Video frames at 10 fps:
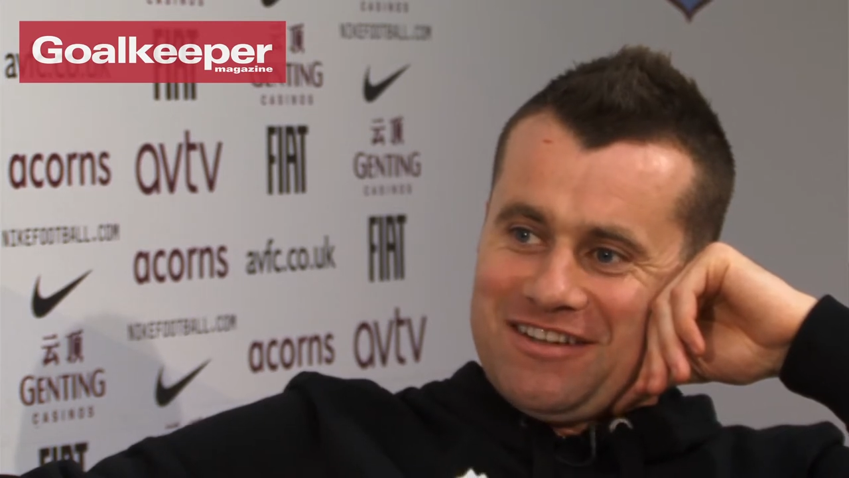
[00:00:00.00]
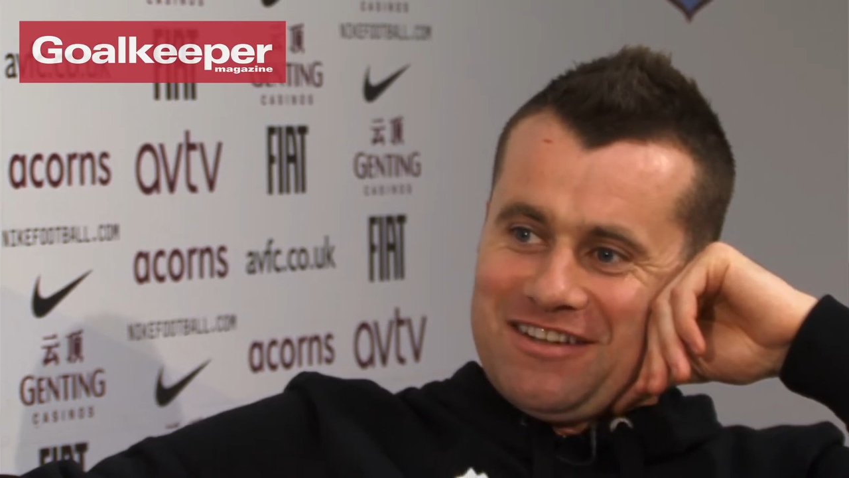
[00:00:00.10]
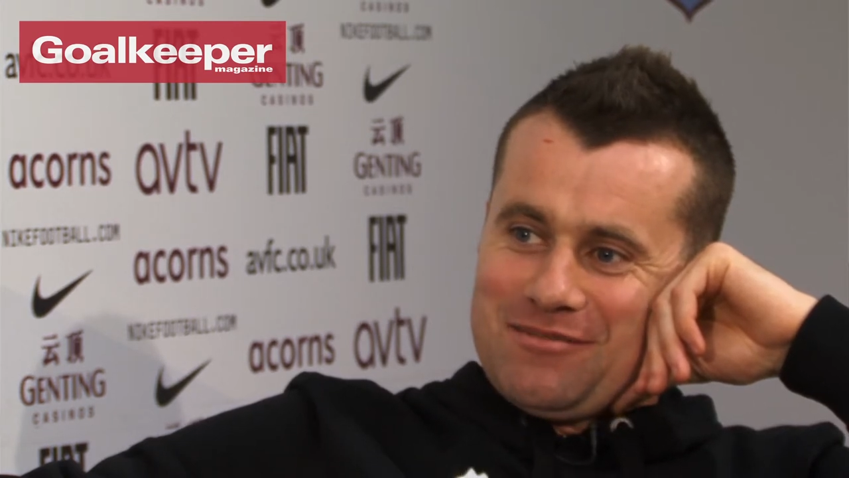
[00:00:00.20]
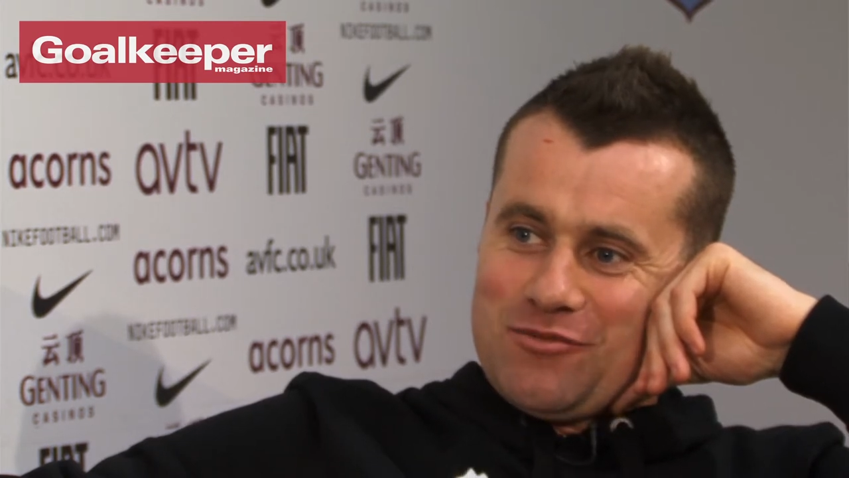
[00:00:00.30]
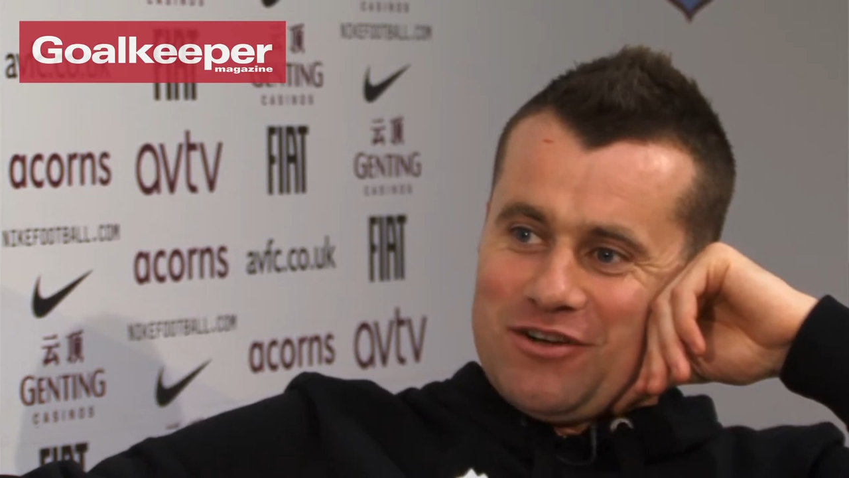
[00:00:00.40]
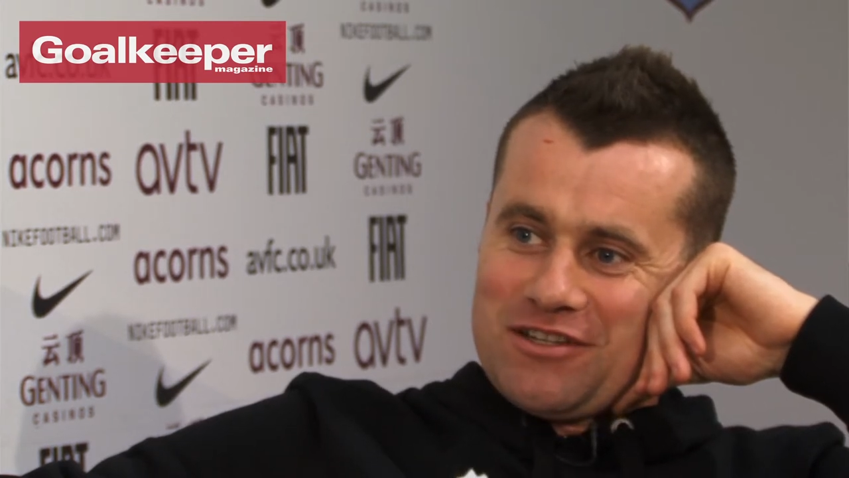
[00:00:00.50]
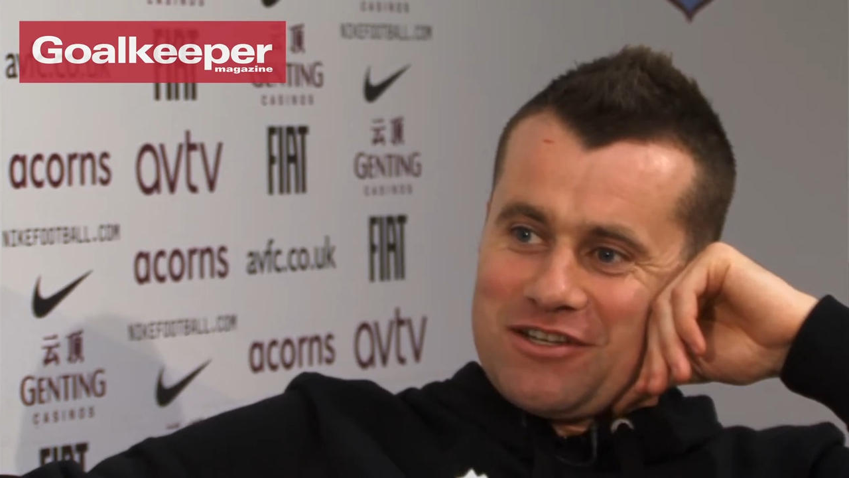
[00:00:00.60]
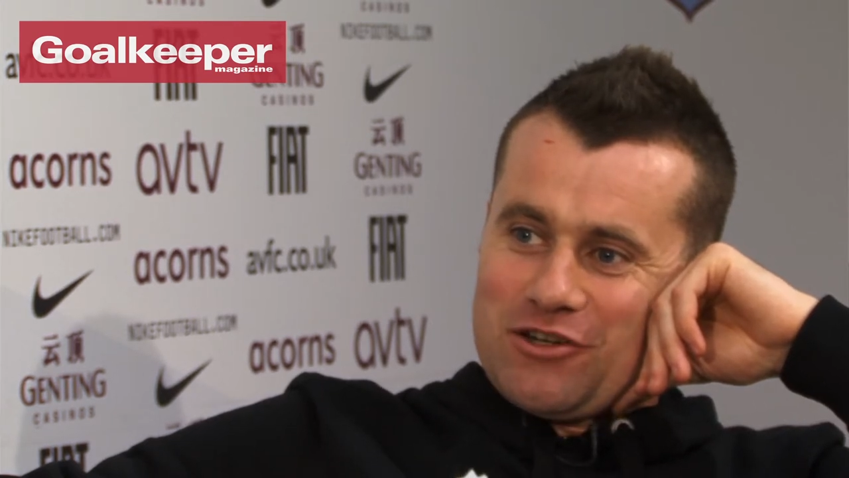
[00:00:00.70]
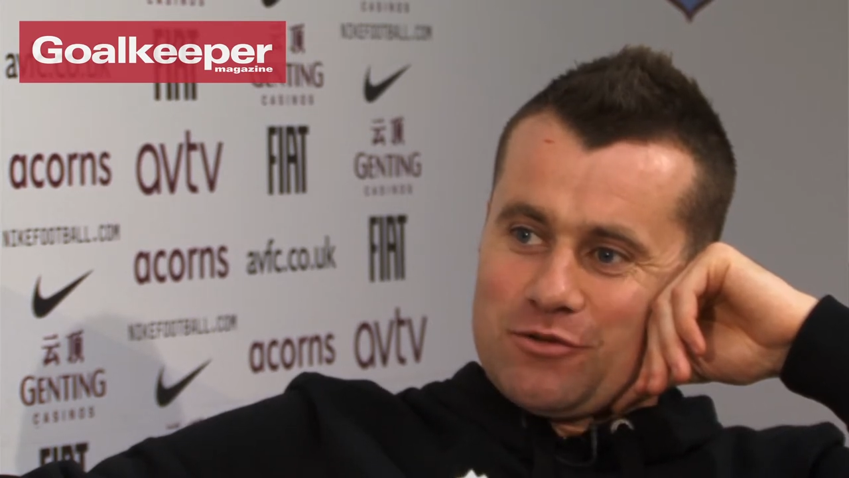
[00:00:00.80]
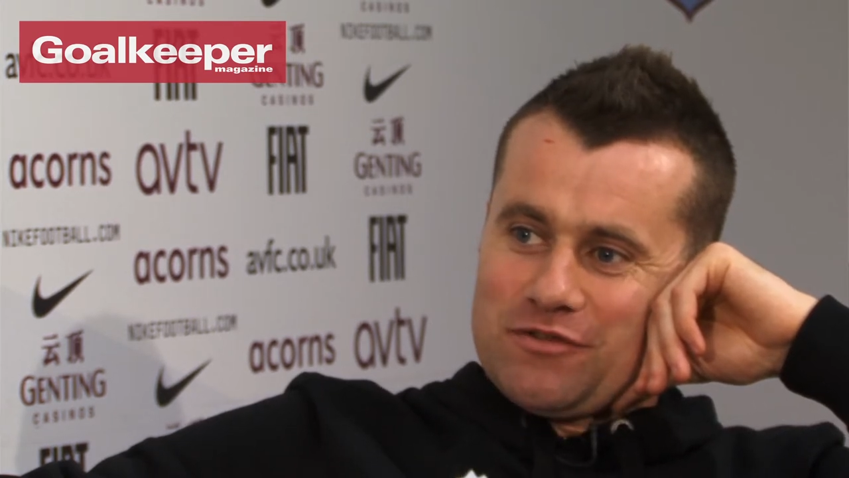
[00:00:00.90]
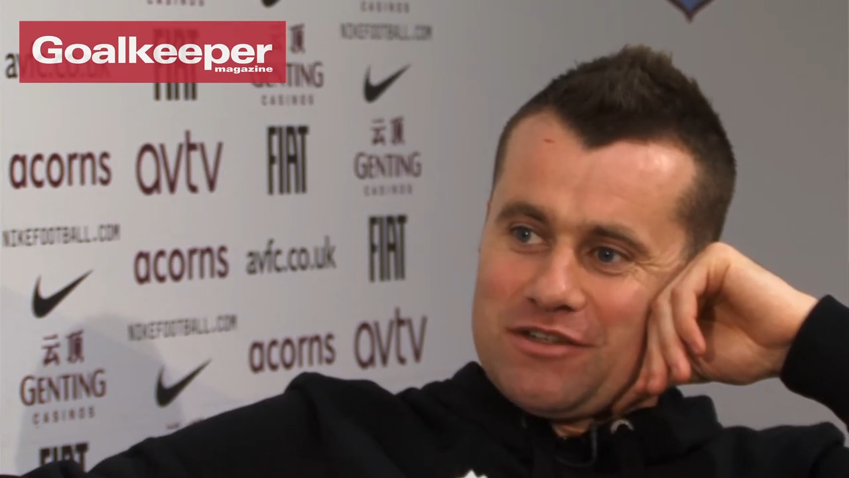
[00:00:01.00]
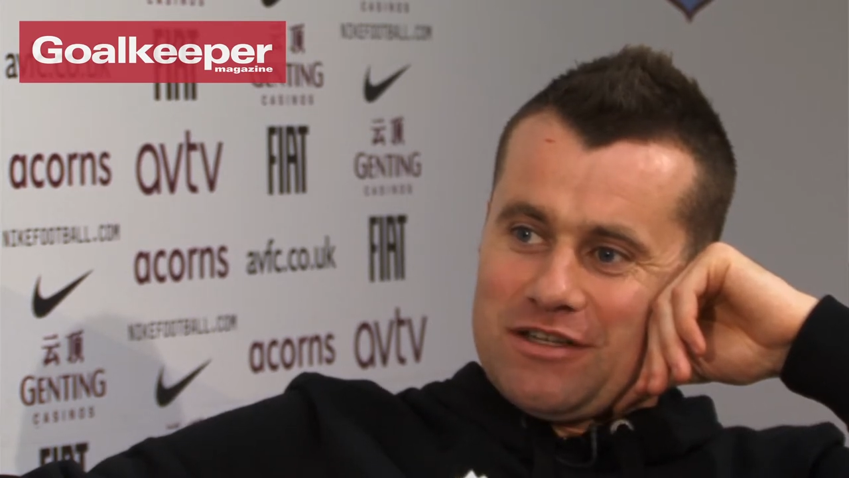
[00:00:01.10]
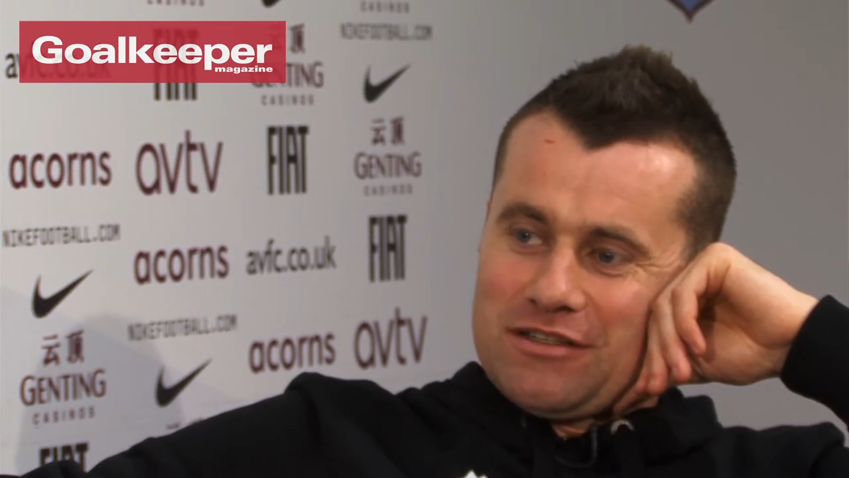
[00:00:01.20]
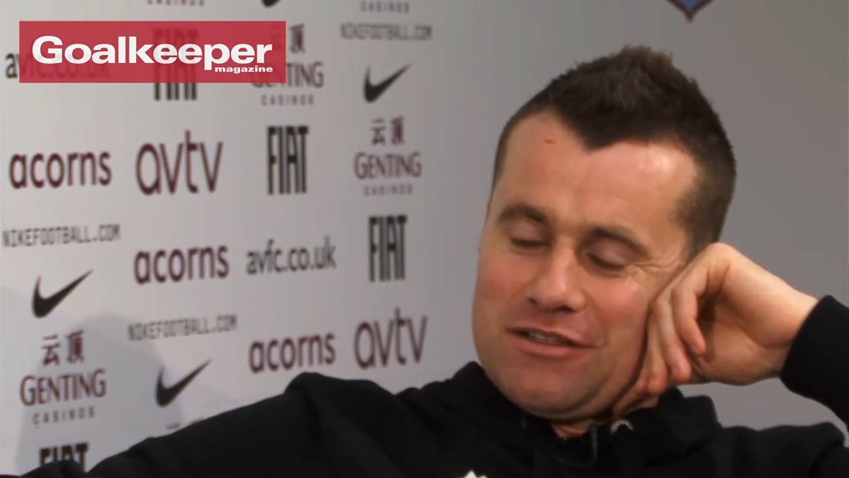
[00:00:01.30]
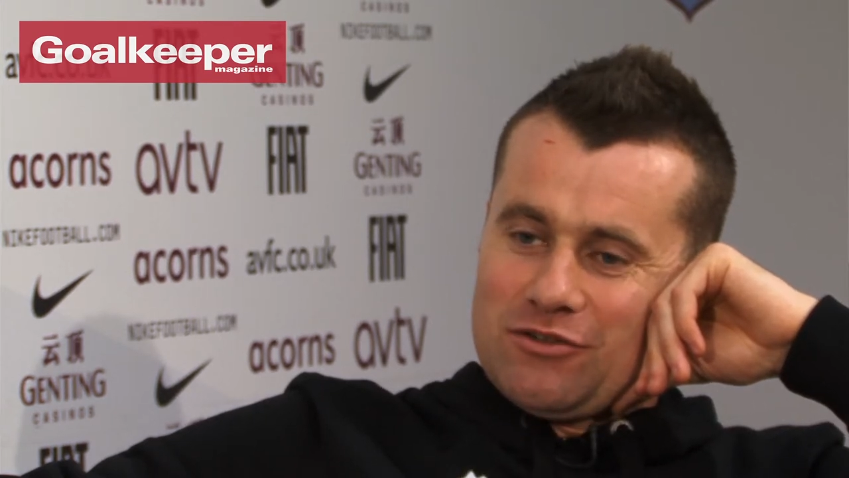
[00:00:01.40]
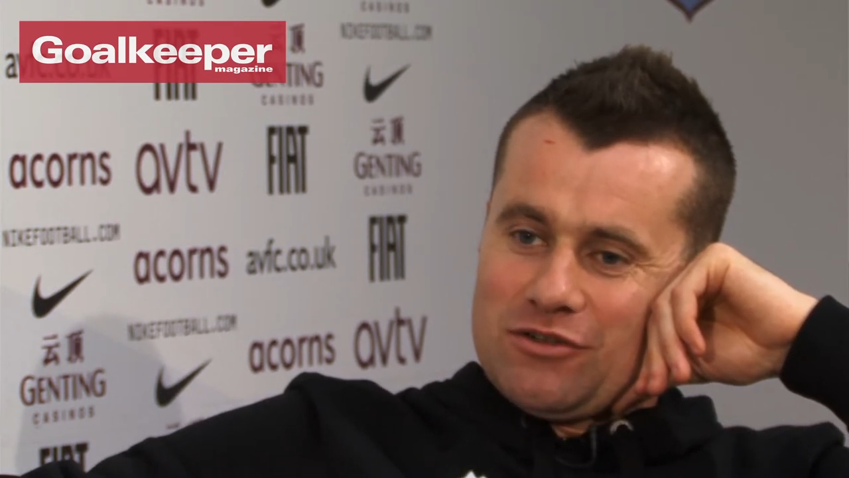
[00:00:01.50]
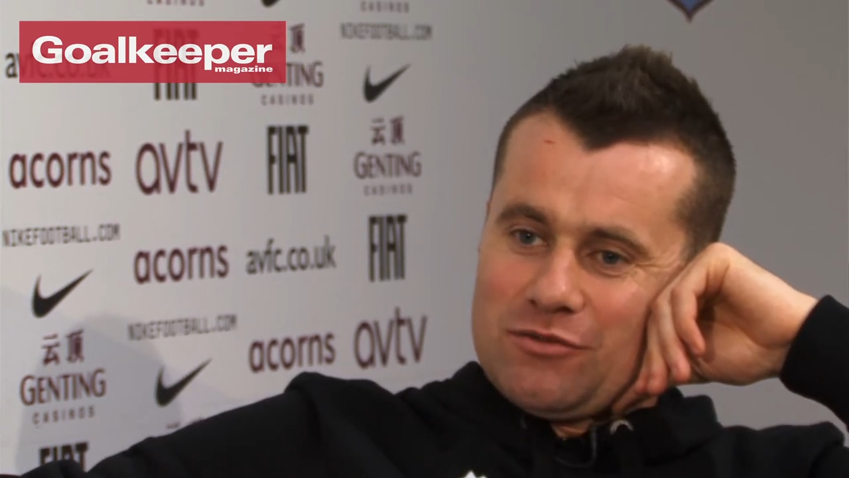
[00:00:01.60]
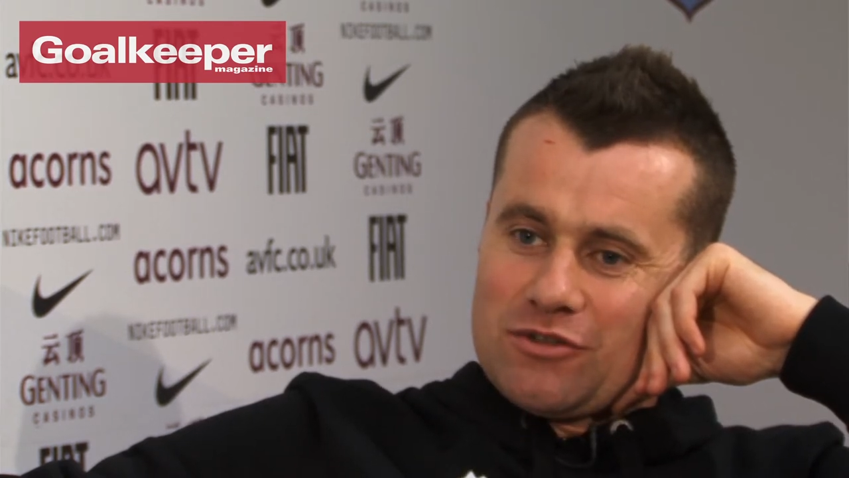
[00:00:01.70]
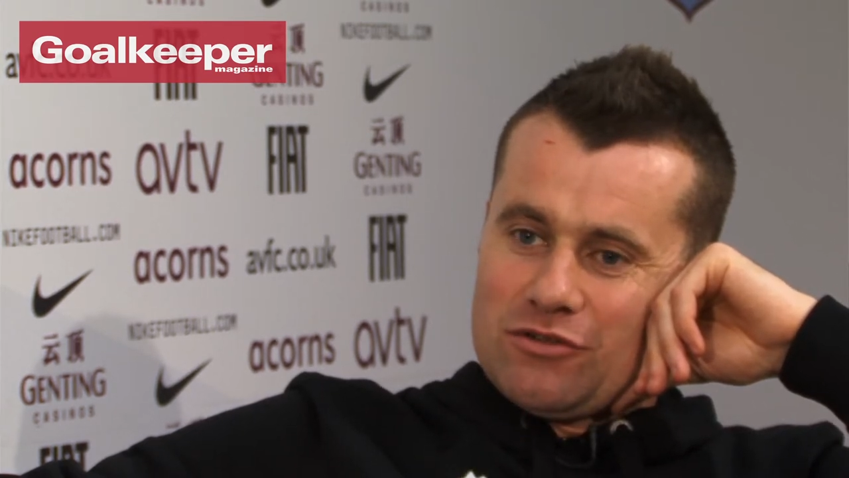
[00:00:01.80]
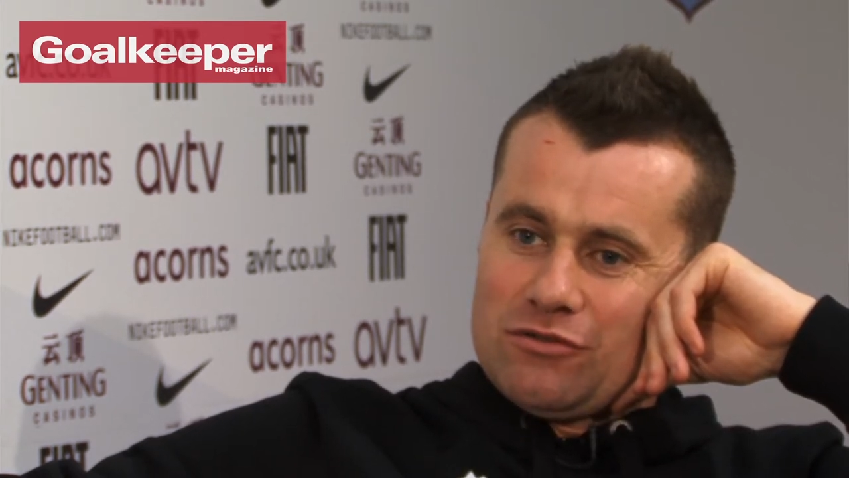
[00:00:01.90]
and more or less get on with it, like you know, and there
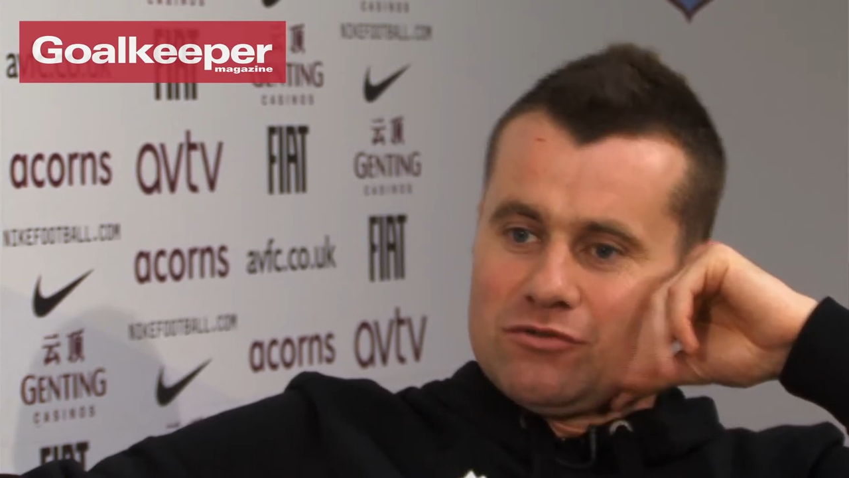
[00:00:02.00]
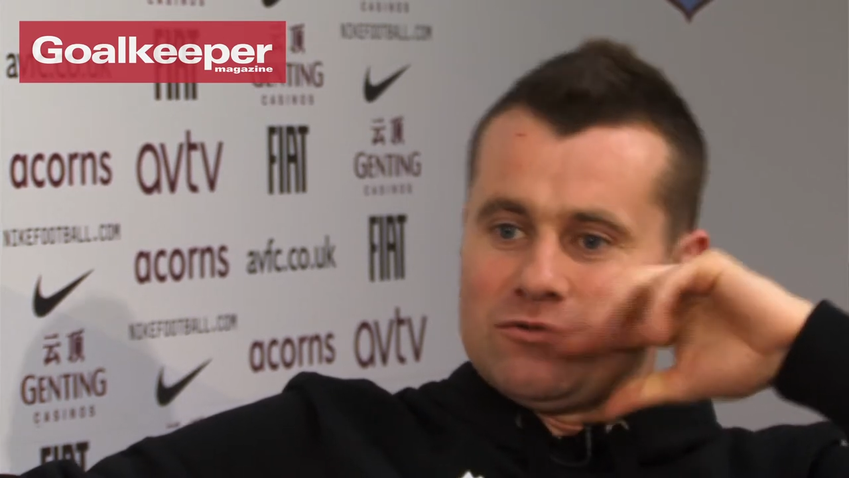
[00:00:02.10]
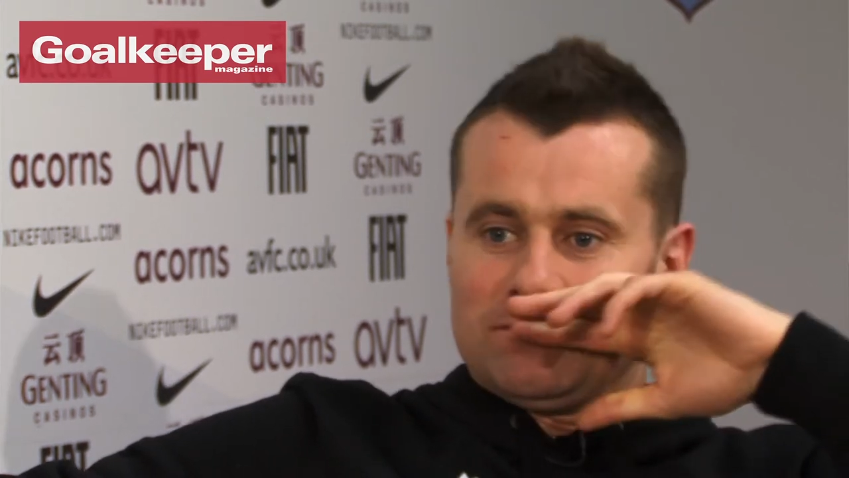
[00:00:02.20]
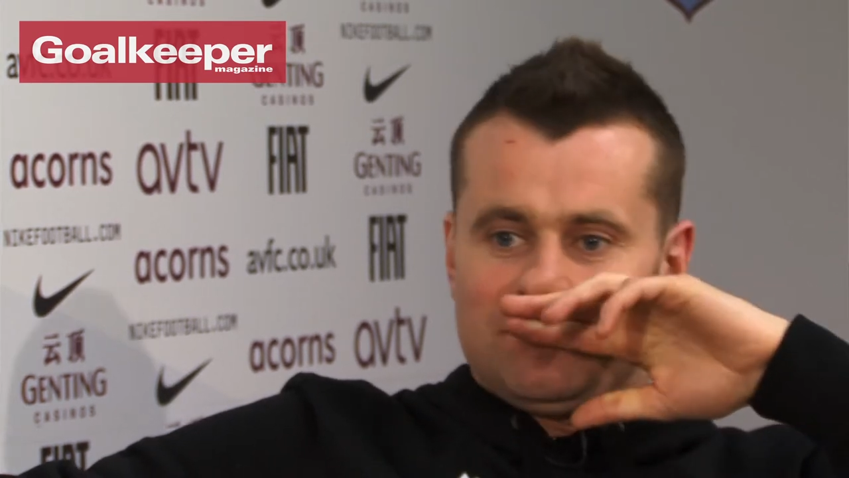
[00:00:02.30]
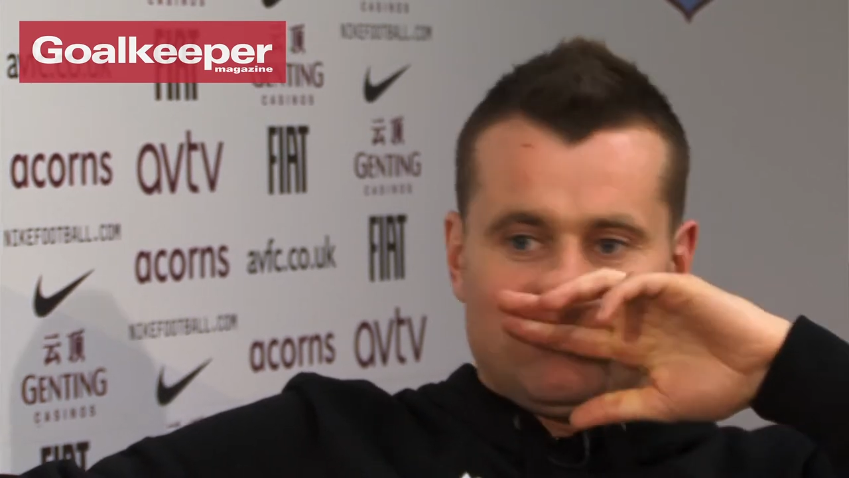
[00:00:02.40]
was no